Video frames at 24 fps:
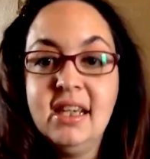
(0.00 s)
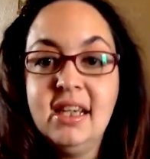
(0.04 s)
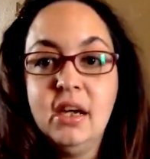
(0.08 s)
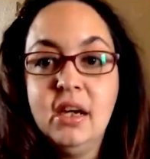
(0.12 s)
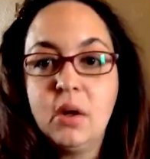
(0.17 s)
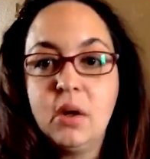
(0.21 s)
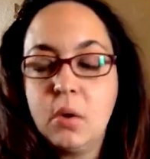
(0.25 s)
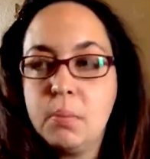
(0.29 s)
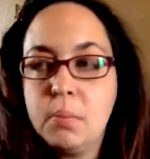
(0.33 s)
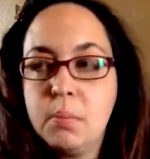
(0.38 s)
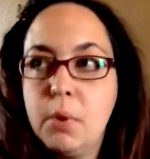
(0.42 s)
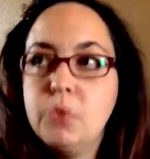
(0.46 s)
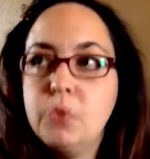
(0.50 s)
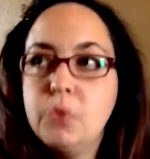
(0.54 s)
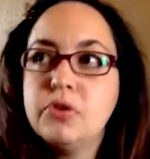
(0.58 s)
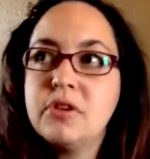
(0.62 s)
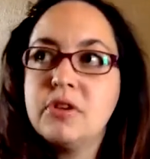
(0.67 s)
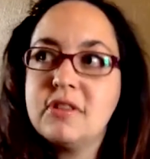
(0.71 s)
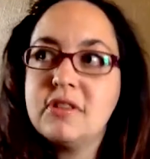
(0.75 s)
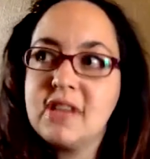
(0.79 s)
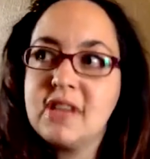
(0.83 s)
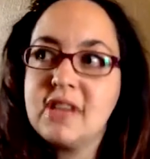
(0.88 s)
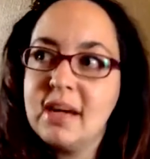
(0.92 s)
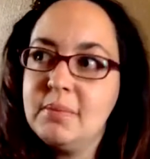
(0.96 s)
or most of
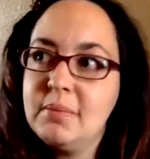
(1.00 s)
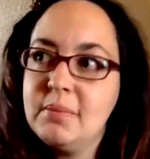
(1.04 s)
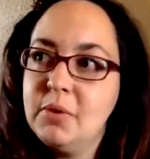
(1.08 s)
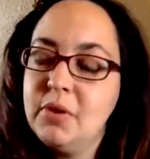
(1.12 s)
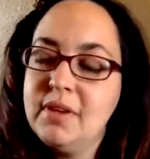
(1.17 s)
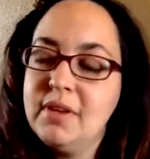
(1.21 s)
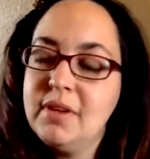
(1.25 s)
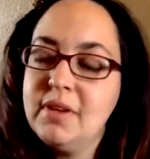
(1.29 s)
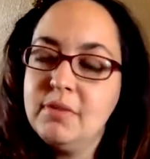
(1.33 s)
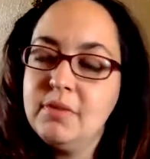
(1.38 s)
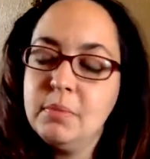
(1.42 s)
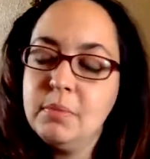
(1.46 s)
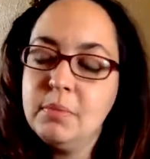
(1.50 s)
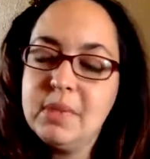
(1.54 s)
the time they'll even be